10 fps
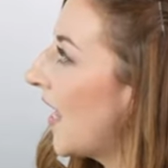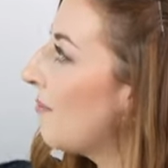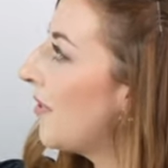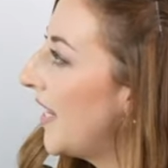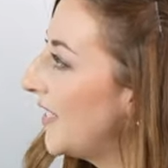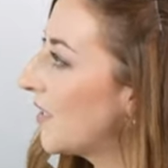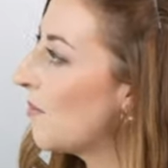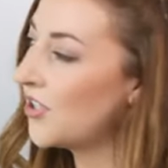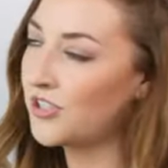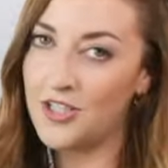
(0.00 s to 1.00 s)
place them
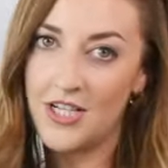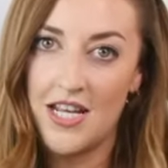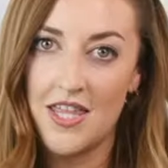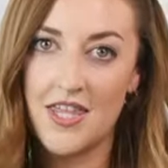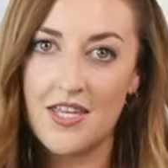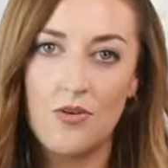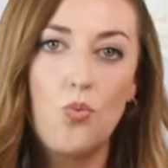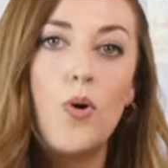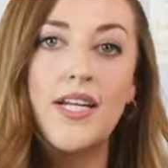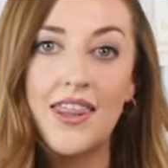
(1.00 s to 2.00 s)
underneath
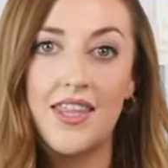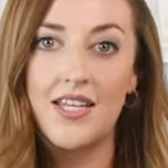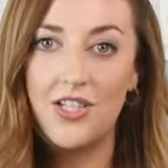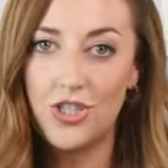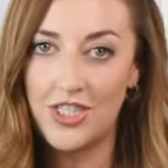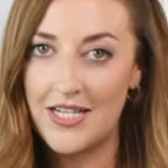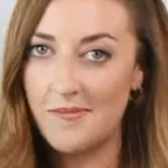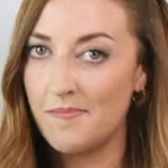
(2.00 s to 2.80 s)
with your team.